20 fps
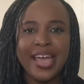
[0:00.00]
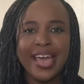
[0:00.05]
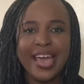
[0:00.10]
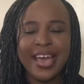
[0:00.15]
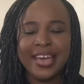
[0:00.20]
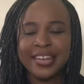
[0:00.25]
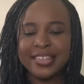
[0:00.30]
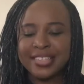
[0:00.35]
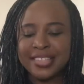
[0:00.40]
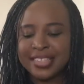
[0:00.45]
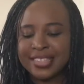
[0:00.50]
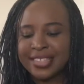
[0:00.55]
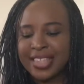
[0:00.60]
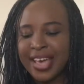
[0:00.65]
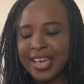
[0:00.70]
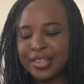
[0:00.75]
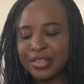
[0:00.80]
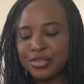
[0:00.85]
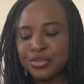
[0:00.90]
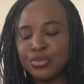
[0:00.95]
and it is
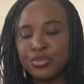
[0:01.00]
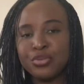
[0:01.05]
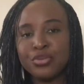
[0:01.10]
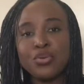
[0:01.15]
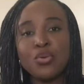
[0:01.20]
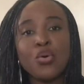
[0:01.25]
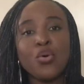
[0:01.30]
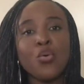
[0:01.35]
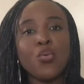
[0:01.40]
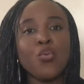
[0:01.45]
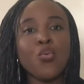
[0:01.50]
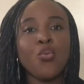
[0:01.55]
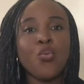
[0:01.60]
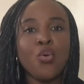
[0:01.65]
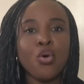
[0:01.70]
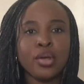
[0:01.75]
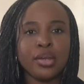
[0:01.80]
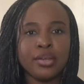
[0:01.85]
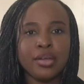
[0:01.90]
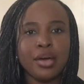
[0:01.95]
titled
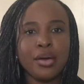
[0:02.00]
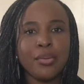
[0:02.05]
one